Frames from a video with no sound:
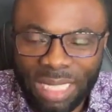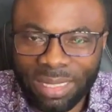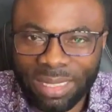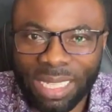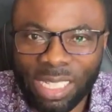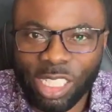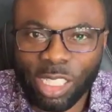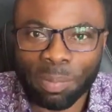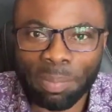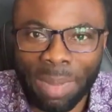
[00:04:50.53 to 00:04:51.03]

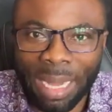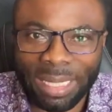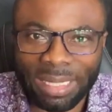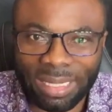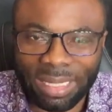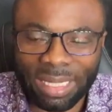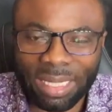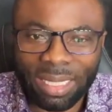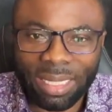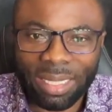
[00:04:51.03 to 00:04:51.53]
this
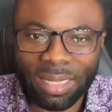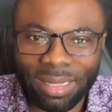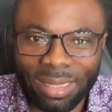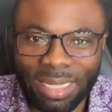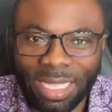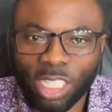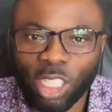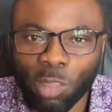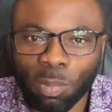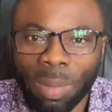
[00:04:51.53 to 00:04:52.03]
month,
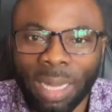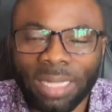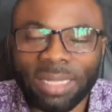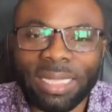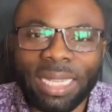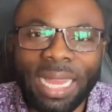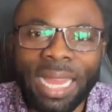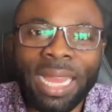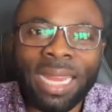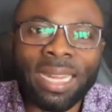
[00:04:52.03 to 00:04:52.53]
this month,
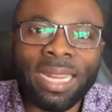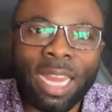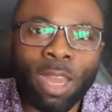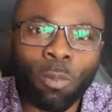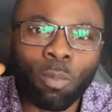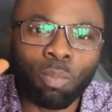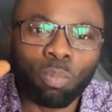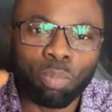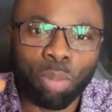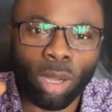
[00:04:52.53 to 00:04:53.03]

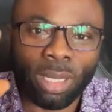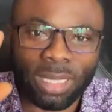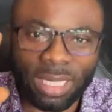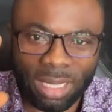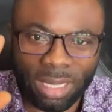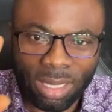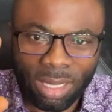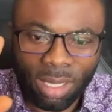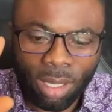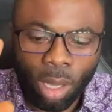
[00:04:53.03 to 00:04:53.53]

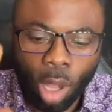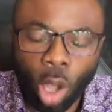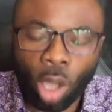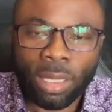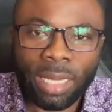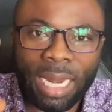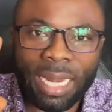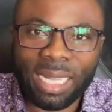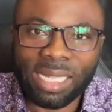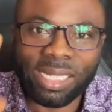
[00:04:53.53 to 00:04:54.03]
anybody
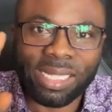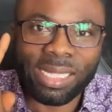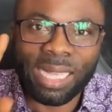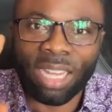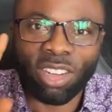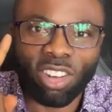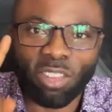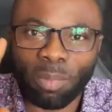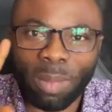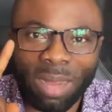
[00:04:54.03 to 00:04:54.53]
under the
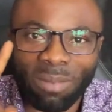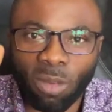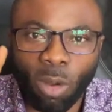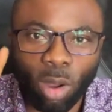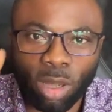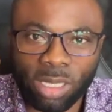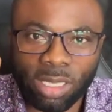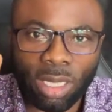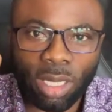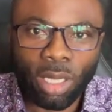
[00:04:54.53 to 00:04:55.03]
sound of my
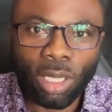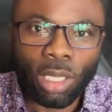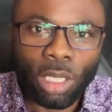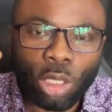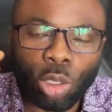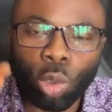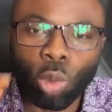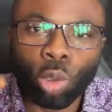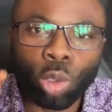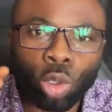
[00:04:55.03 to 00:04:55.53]
voice,
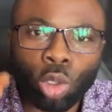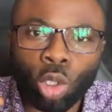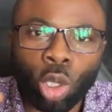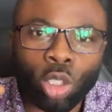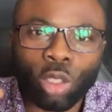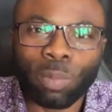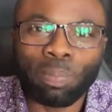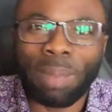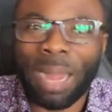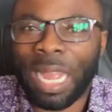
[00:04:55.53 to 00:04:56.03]
you will
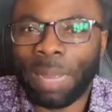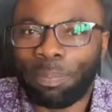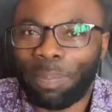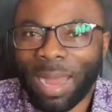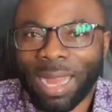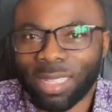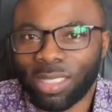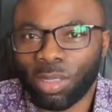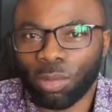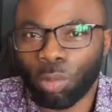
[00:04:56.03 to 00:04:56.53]
not
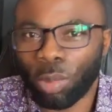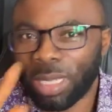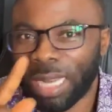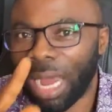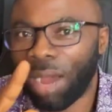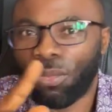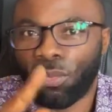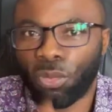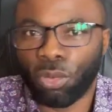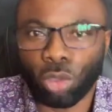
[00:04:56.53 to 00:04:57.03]
bypass
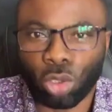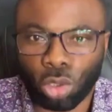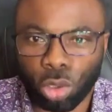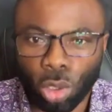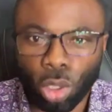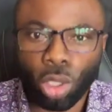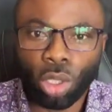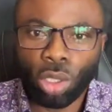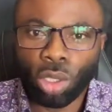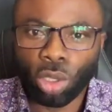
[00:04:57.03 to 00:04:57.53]
without fruit.
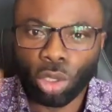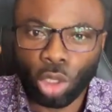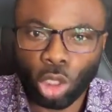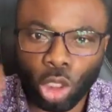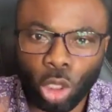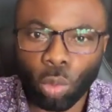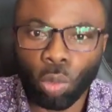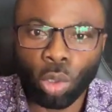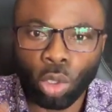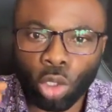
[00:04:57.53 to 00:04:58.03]

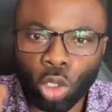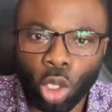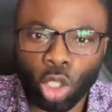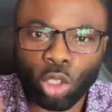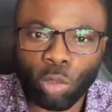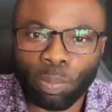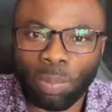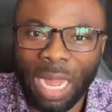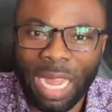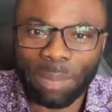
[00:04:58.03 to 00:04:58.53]
You will not
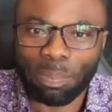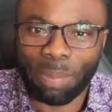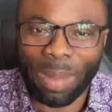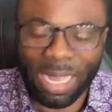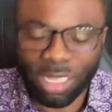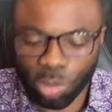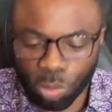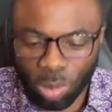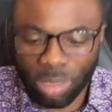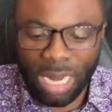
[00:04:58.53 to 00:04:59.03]

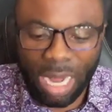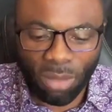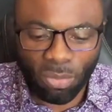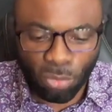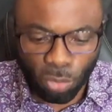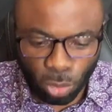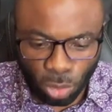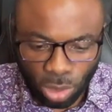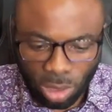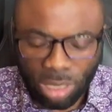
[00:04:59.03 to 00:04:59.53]
bypass without
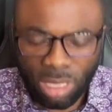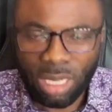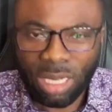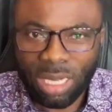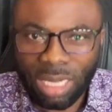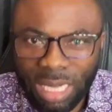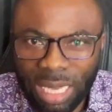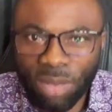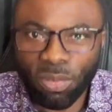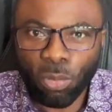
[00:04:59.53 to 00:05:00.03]
fruit.
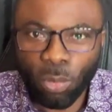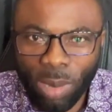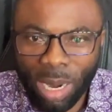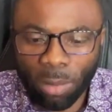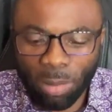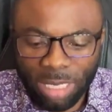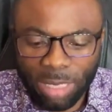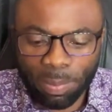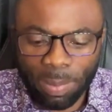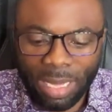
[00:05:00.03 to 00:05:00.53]
If you
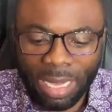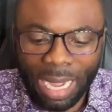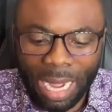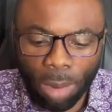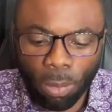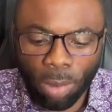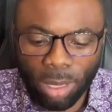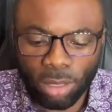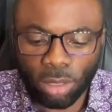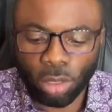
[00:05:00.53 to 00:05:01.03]
are with me,
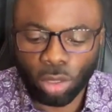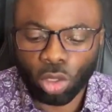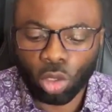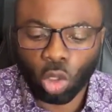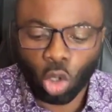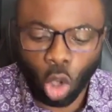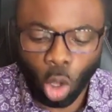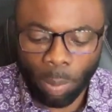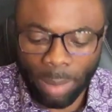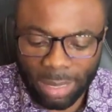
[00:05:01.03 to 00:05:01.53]
I want you to
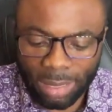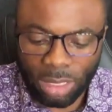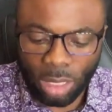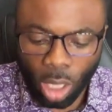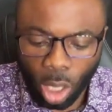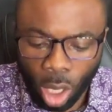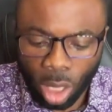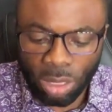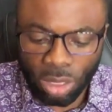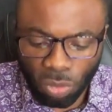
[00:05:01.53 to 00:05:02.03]
comment
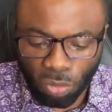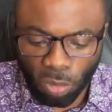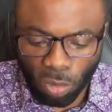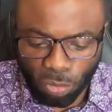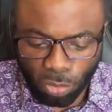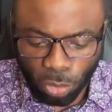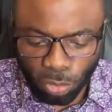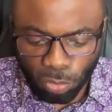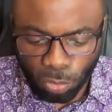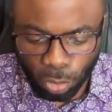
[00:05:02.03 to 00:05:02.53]
oil for
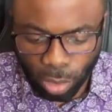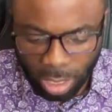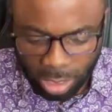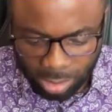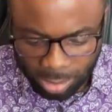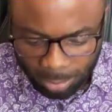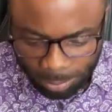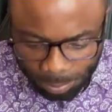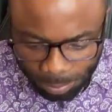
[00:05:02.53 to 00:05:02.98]
fruitfulness.